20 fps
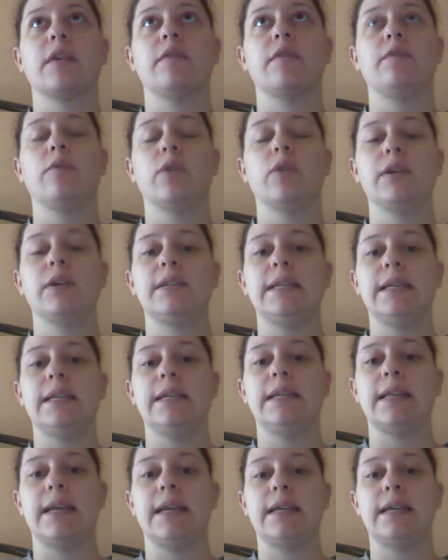
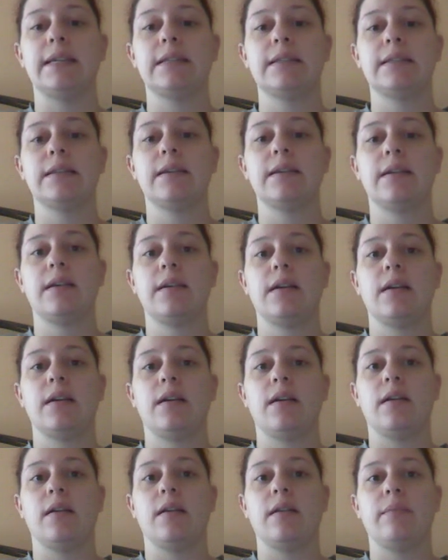14 days.
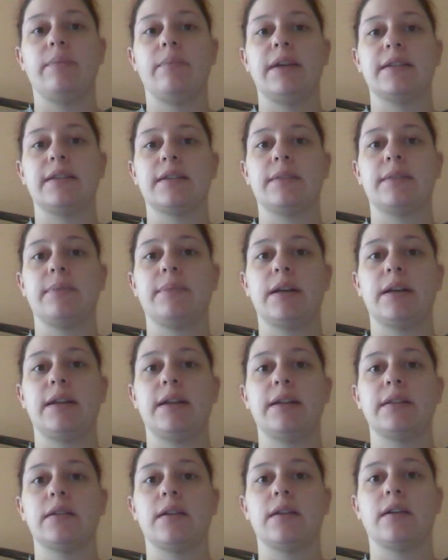Basket
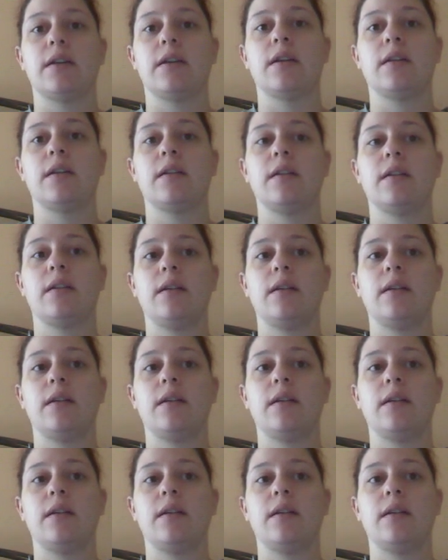parties are,